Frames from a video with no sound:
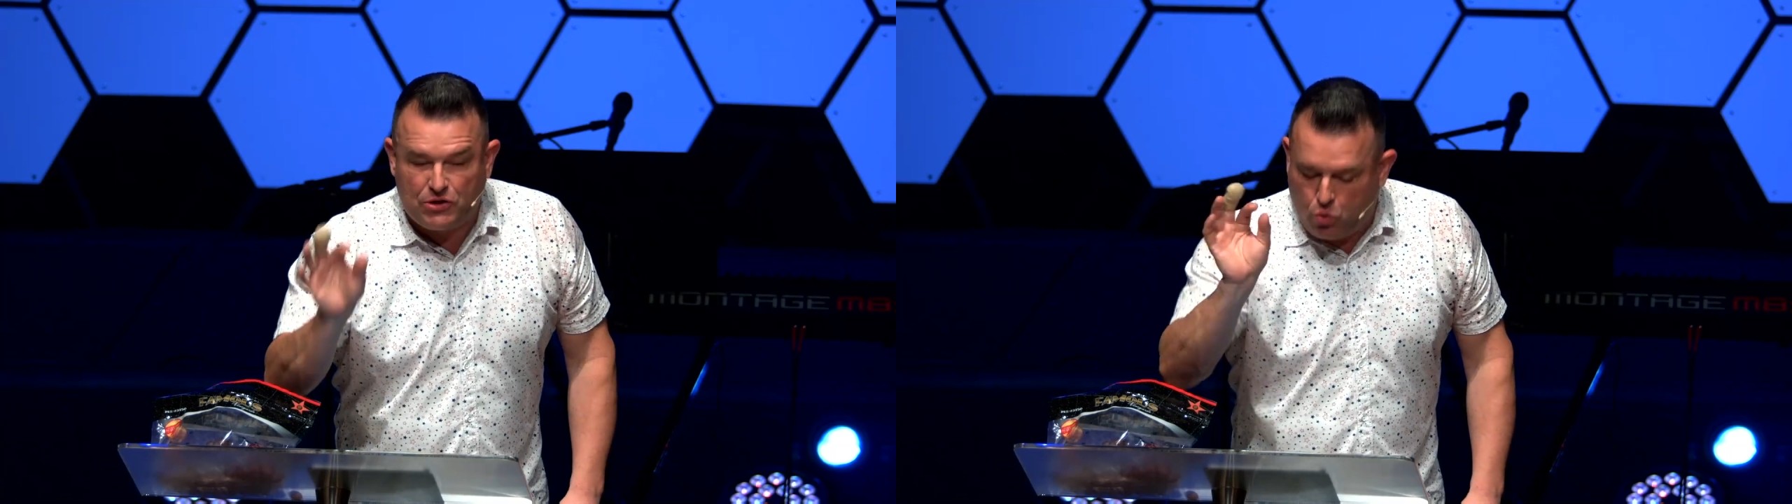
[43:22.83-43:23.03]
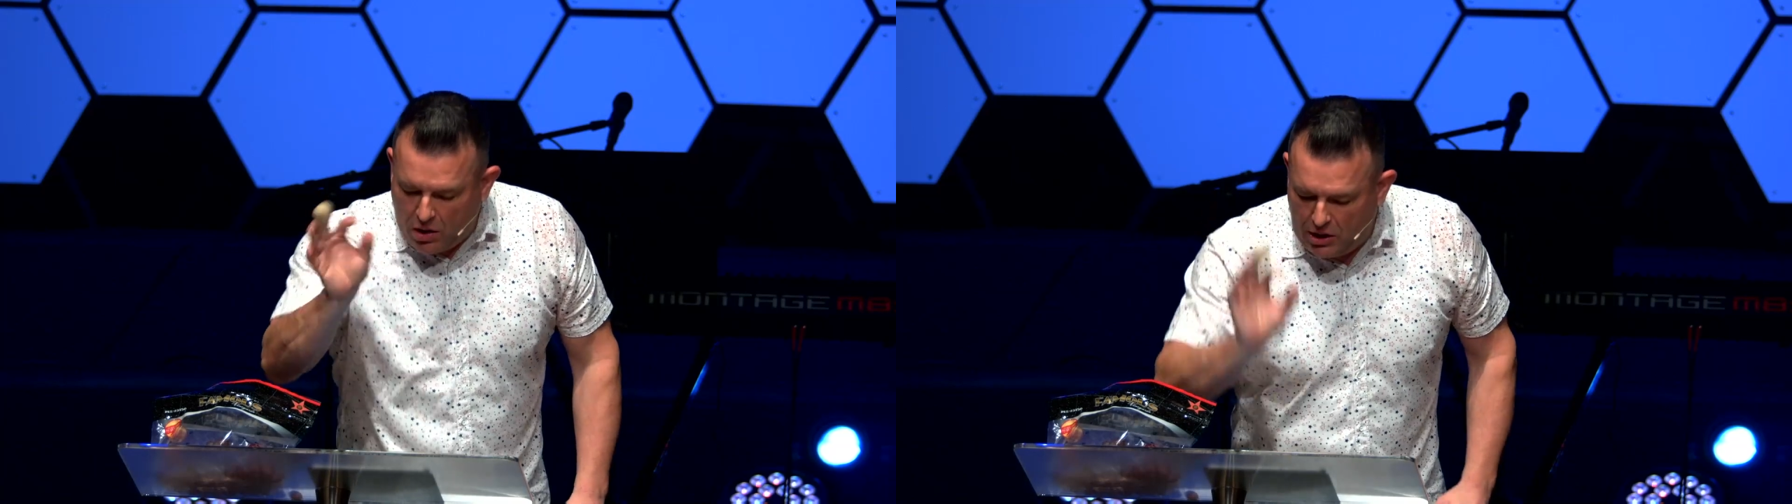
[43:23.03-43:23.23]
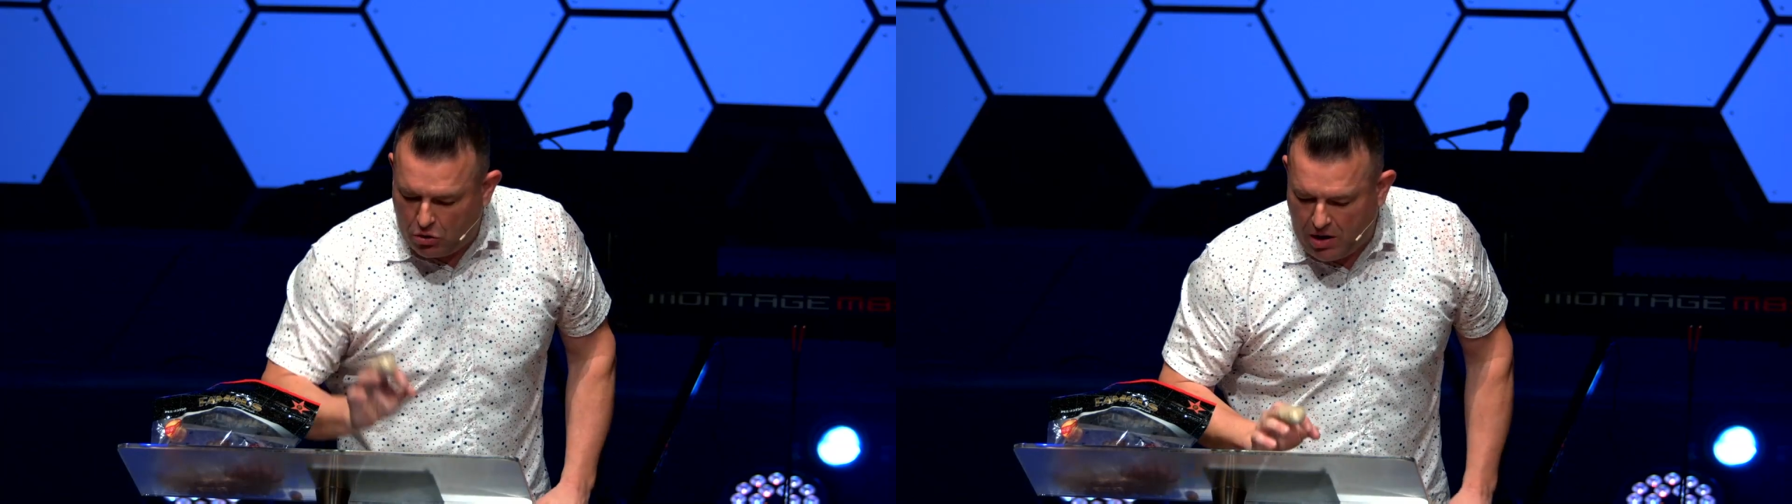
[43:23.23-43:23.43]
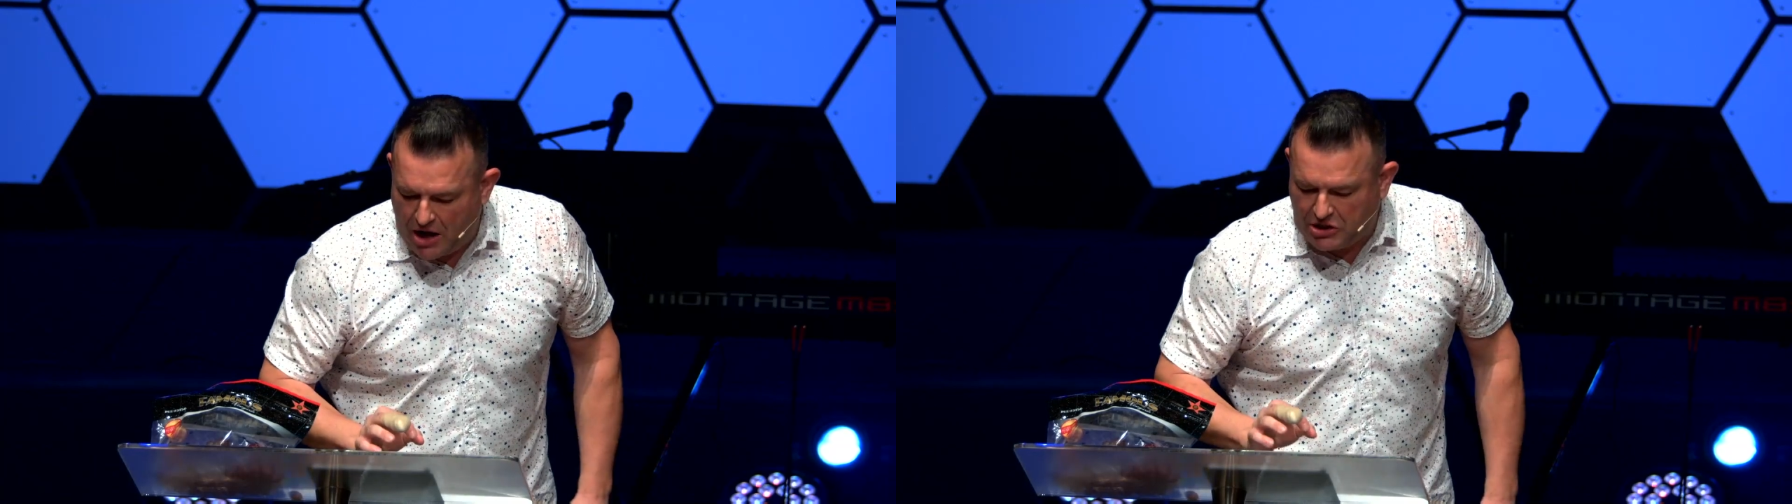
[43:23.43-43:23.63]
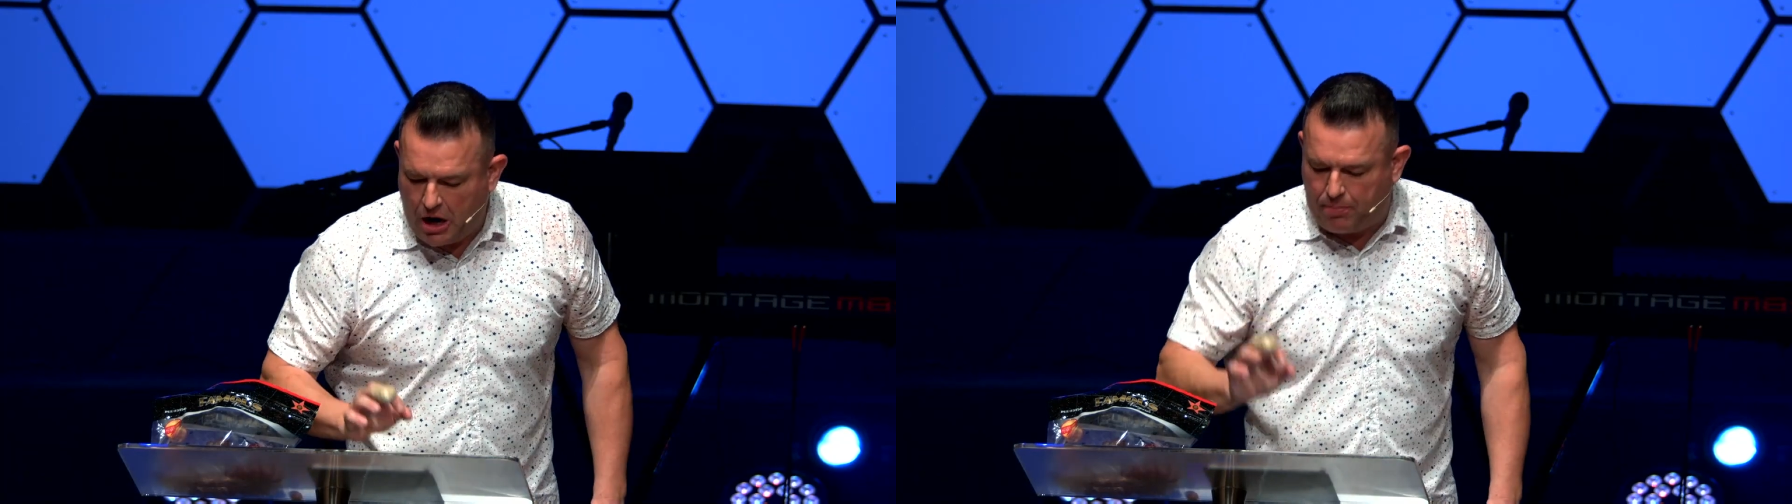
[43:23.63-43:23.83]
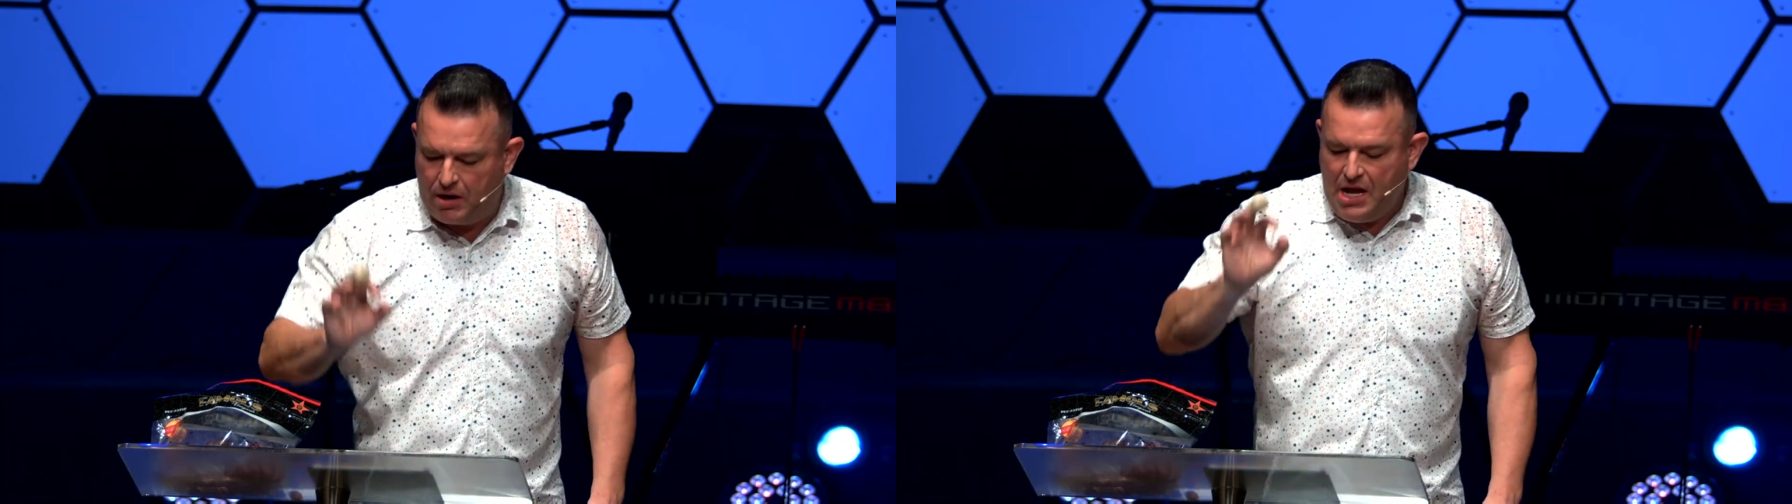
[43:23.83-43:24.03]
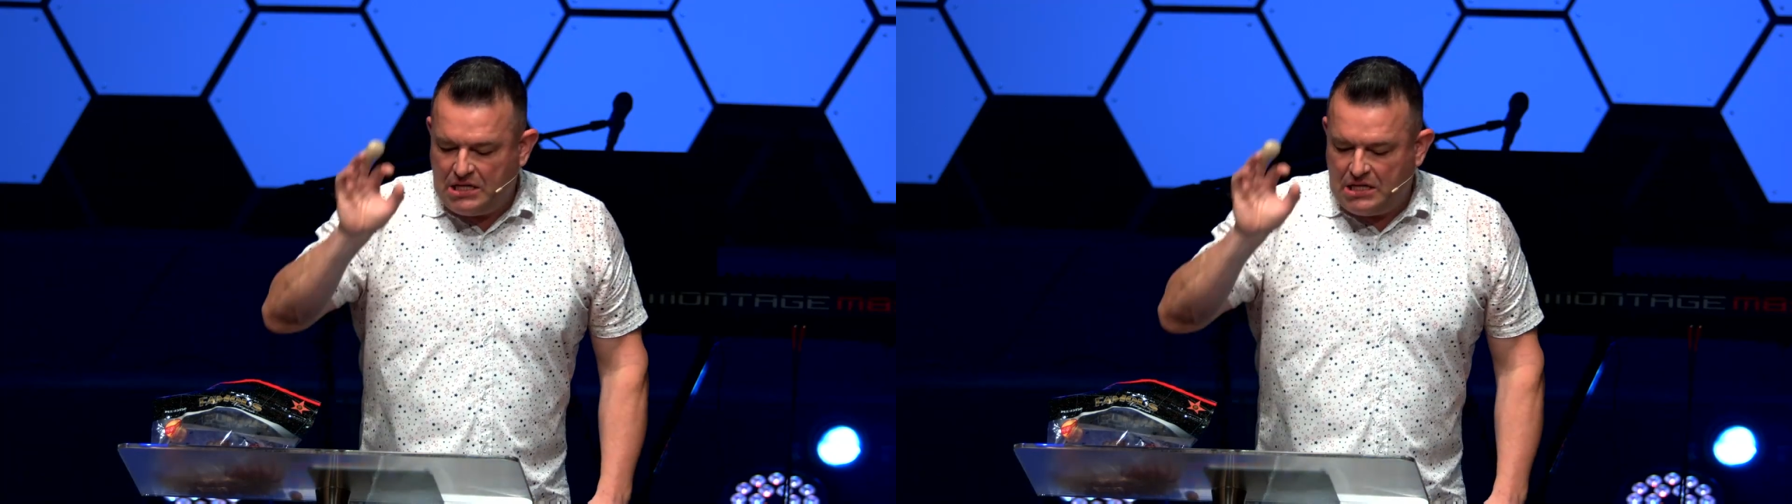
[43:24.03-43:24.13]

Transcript: as one little grasshopper.